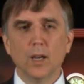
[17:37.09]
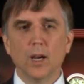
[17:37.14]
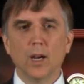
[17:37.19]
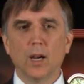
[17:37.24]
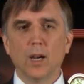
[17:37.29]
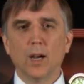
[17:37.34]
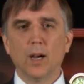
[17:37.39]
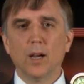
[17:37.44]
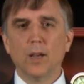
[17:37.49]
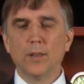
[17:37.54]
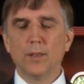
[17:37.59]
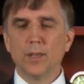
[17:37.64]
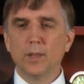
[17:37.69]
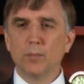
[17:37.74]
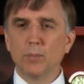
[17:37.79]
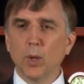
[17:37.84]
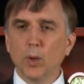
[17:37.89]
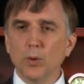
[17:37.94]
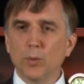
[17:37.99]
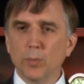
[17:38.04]

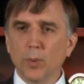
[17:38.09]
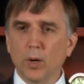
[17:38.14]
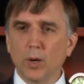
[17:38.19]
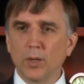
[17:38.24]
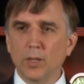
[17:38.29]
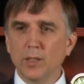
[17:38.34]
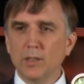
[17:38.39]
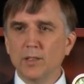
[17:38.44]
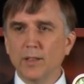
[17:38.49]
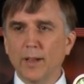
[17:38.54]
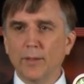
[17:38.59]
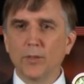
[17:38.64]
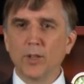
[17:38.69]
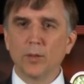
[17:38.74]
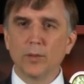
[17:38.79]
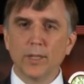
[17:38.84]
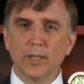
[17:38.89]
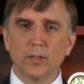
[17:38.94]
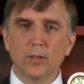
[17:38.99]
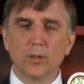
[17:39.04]
that both parties have the
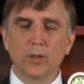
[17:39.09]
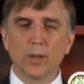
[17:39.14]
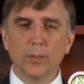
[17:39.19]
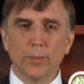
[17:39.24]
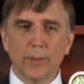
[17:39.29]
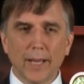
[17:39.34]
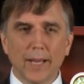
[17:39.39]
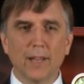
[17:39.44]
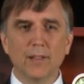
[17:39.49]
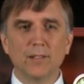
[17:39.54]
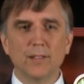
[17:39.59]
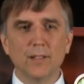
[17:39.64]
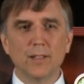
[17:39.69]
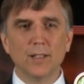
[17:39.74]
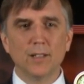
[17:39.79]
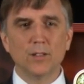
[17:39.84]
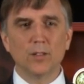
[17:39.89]
legal capacity